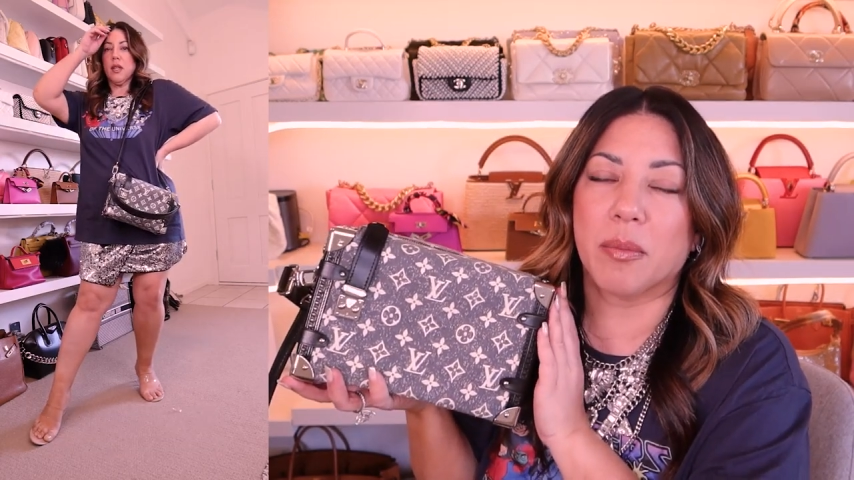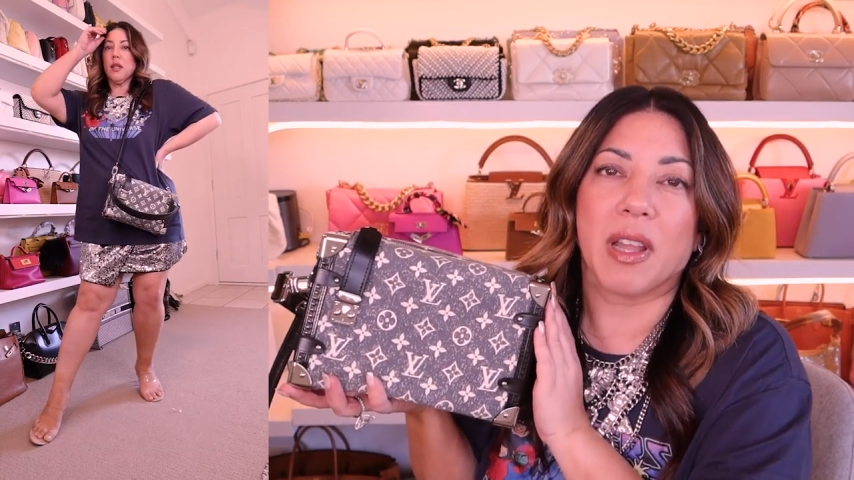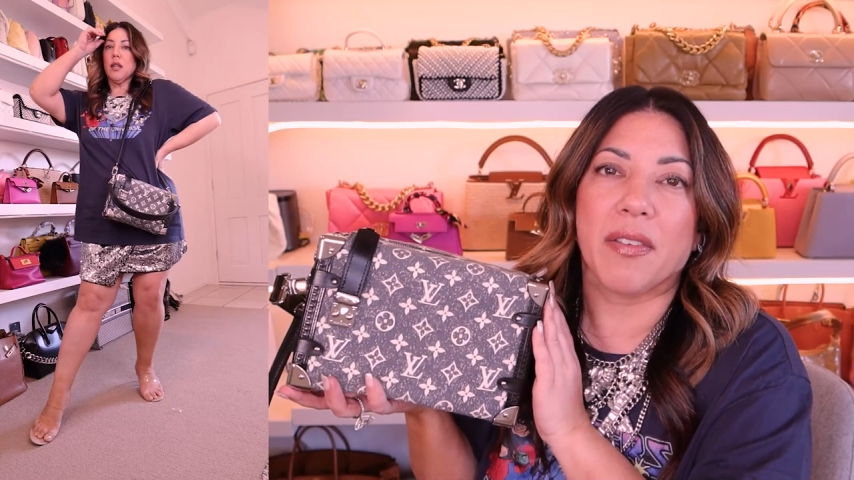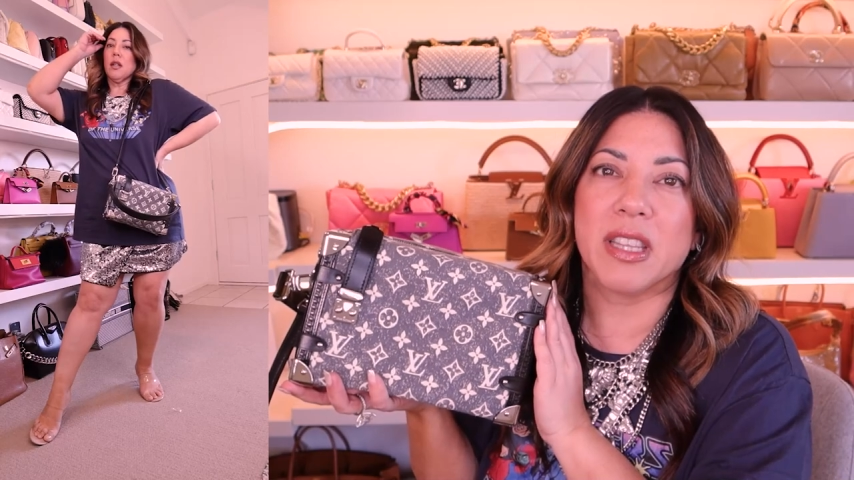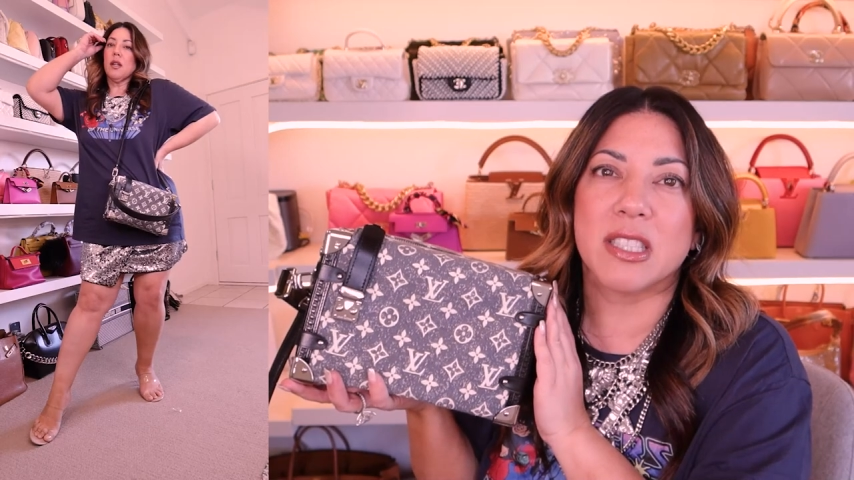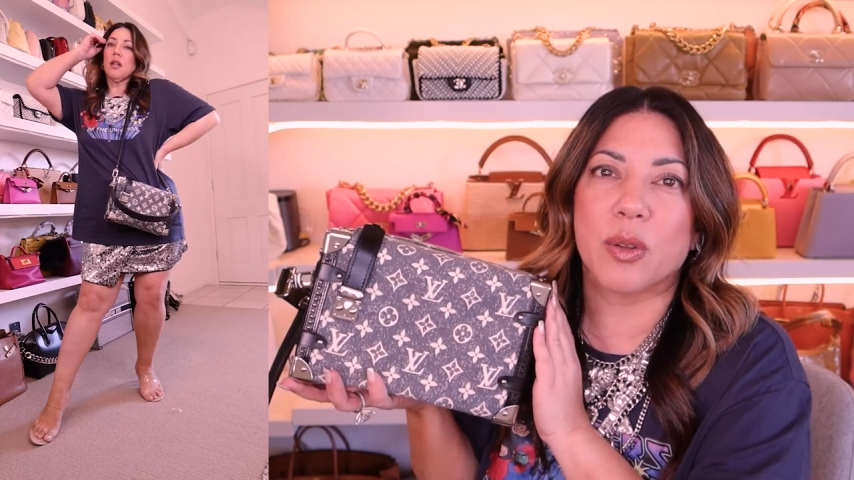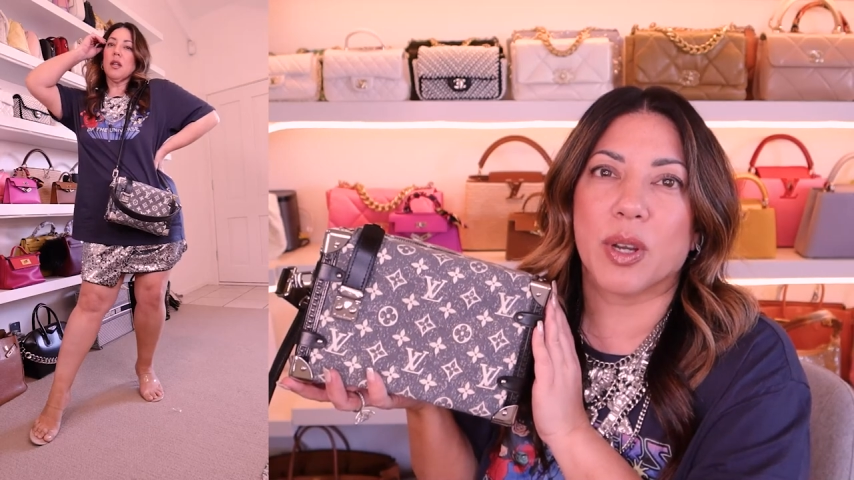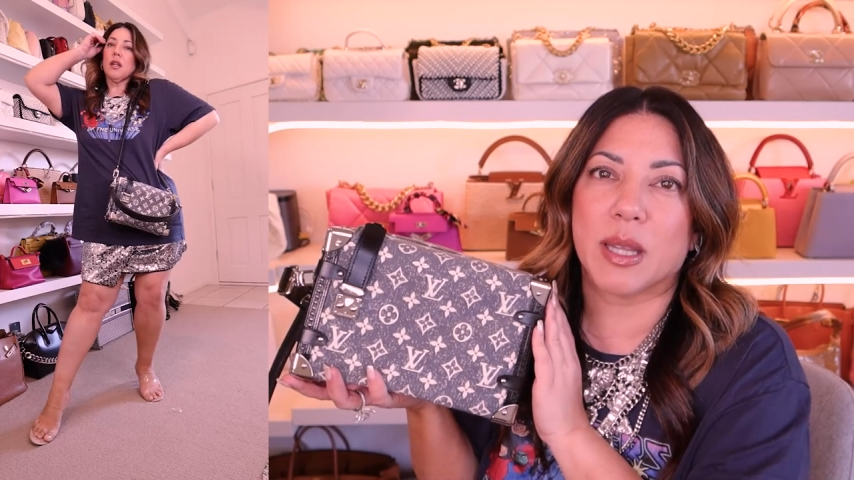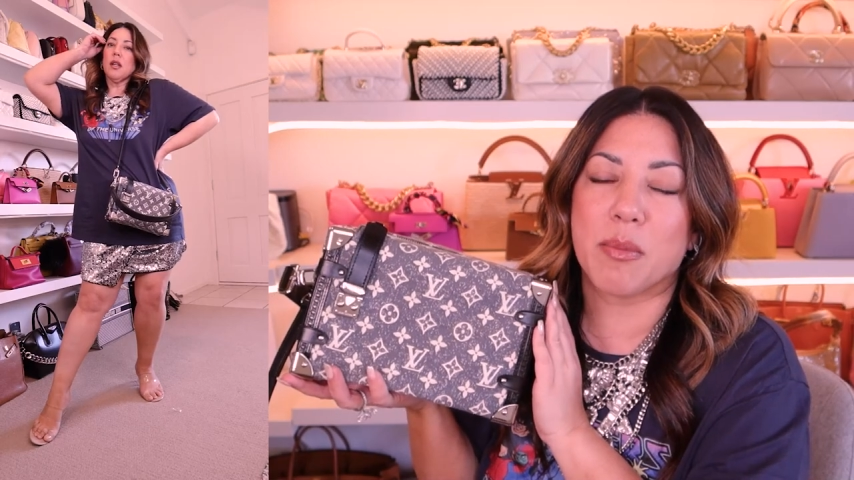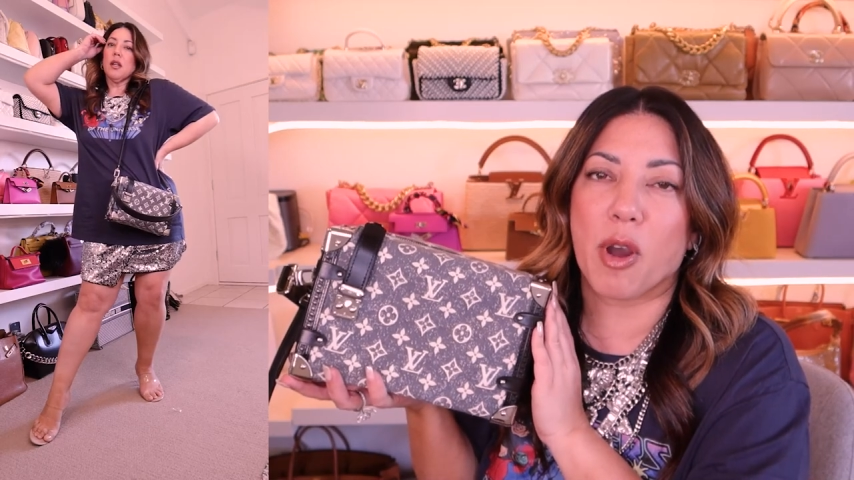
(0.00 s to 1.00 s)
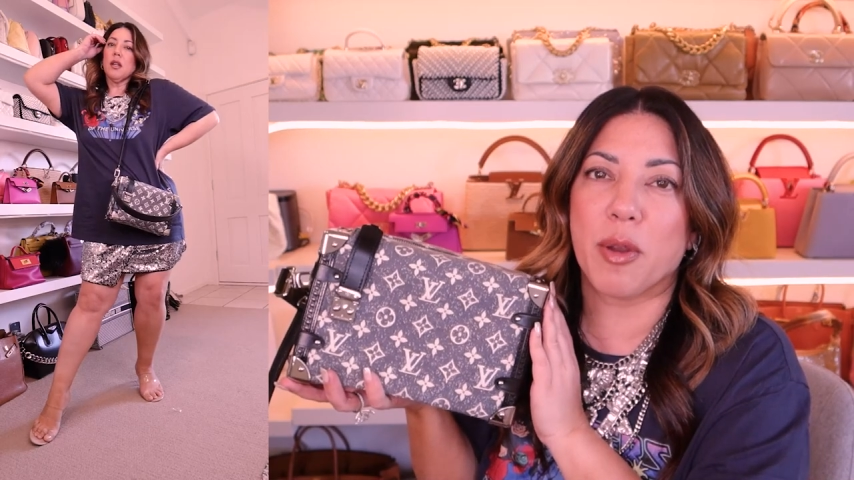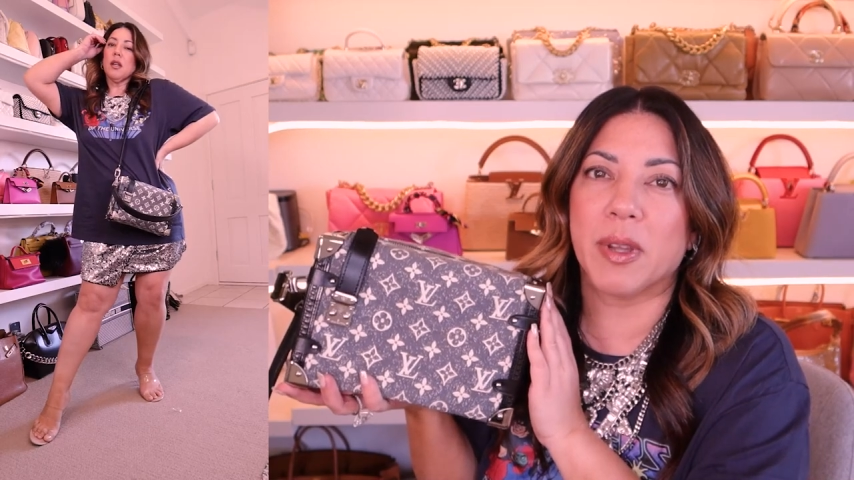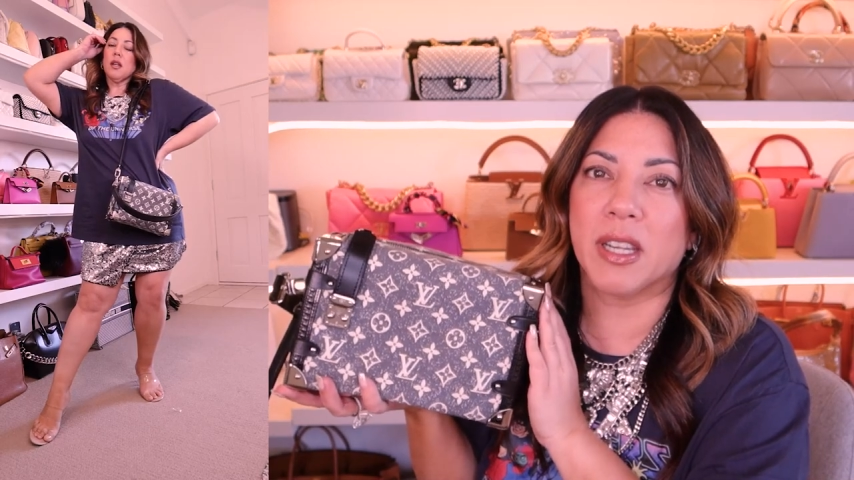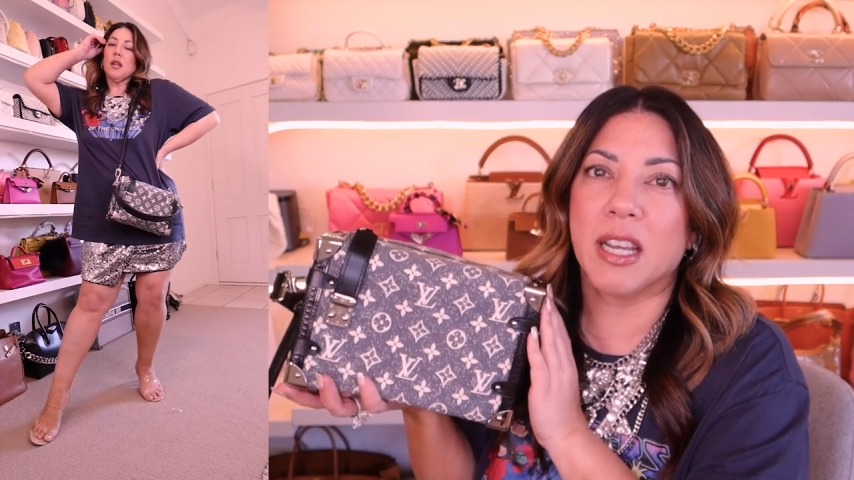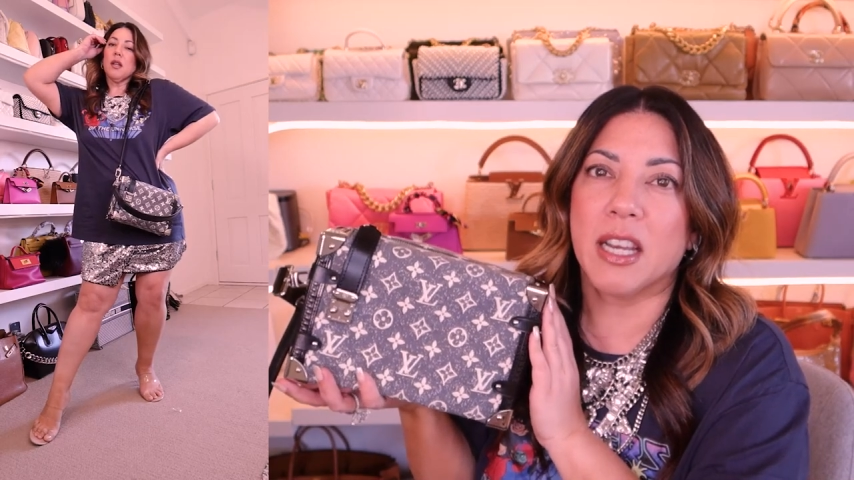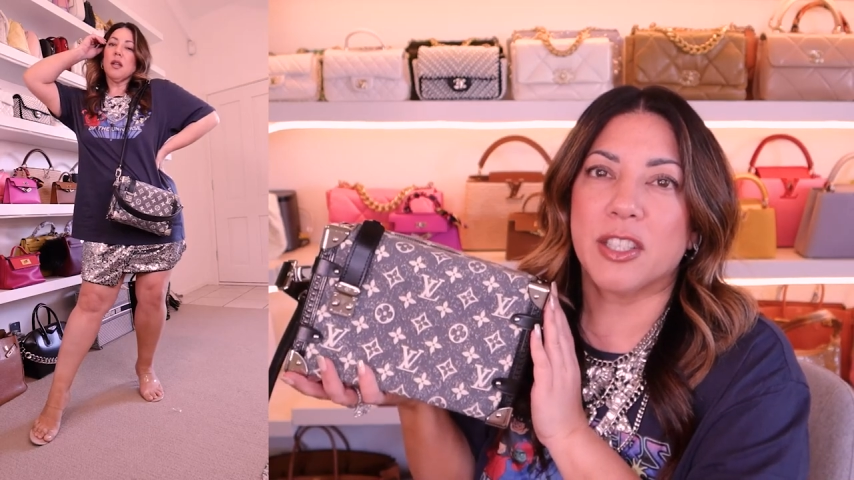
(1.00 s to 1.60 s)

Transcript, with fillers: I'm loving this look at the moment.